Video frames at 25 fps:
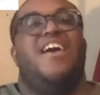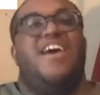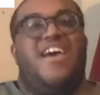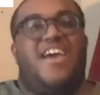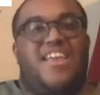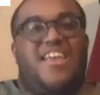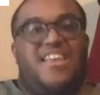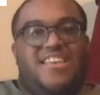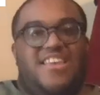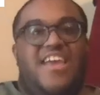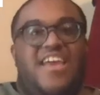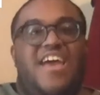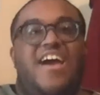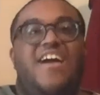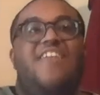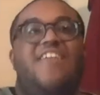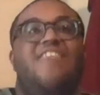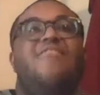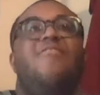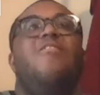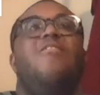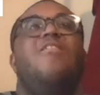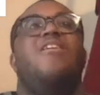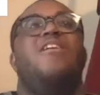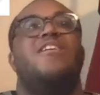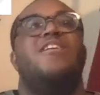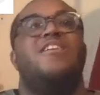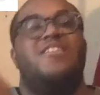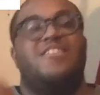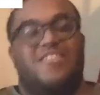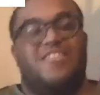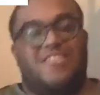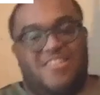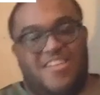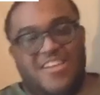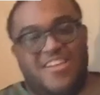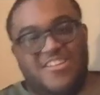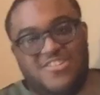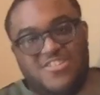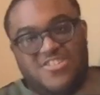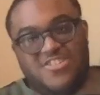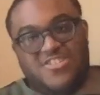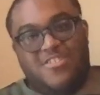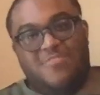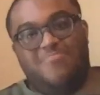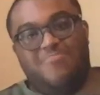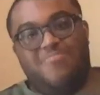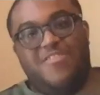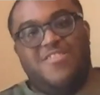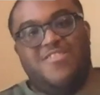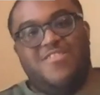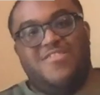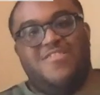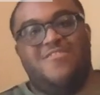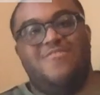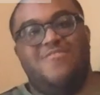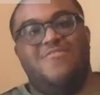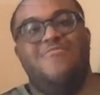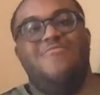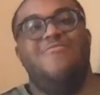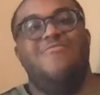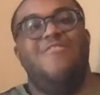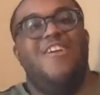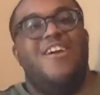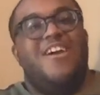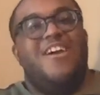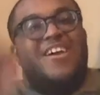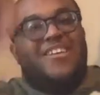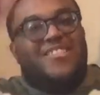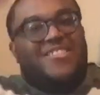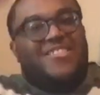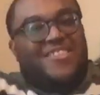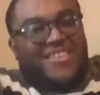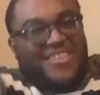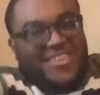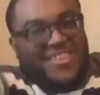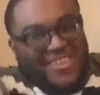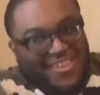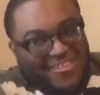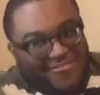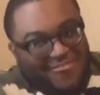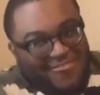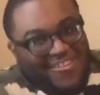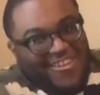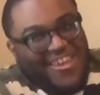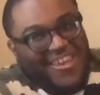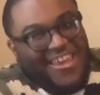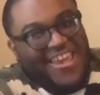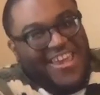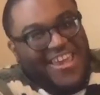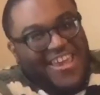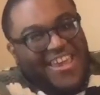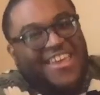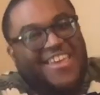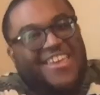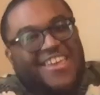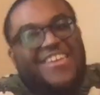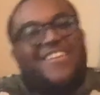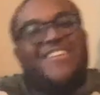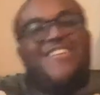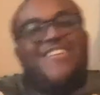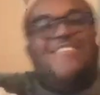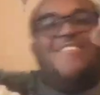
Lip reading: And now, let's jump into the Q&A.